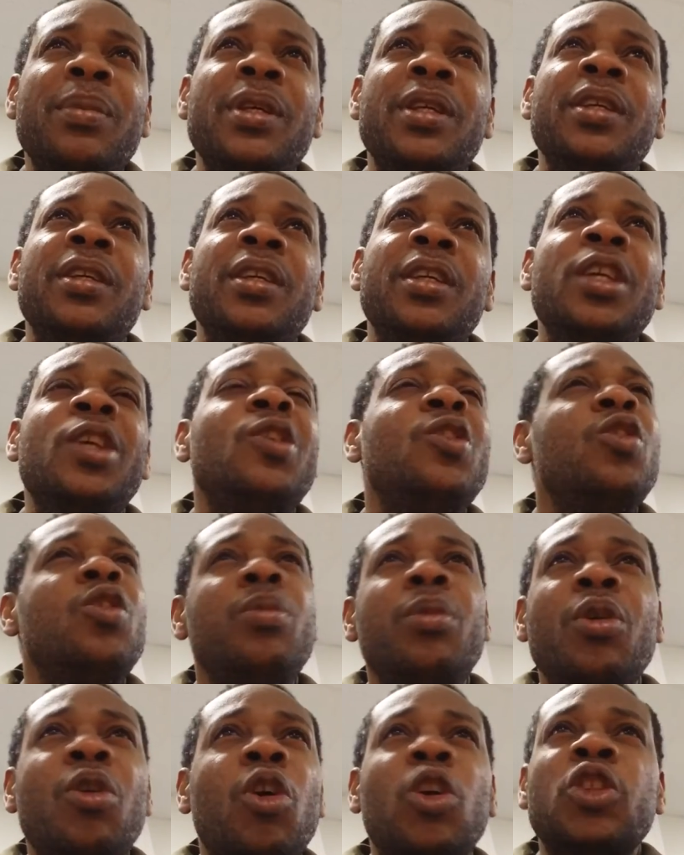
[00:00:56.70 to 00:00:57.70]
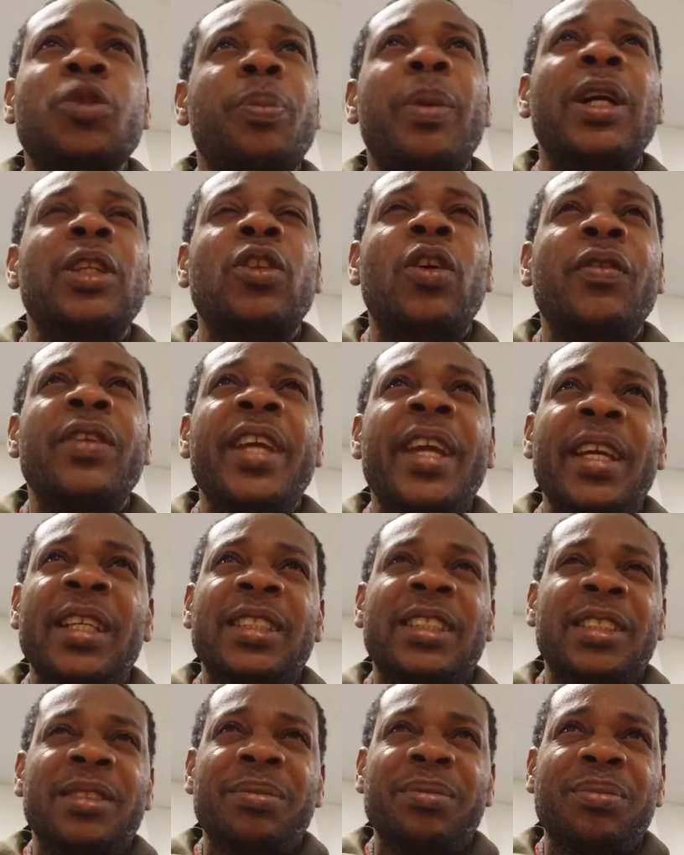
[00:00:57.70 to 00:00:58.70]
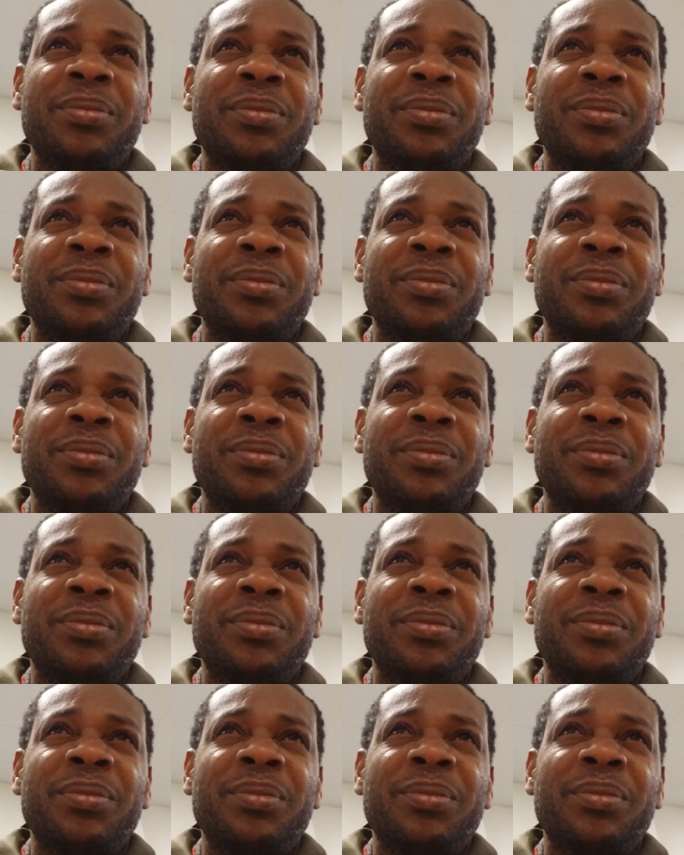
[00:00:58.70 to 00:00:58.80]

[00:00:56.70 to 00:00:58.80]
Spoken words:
me in numerous parts of the earth.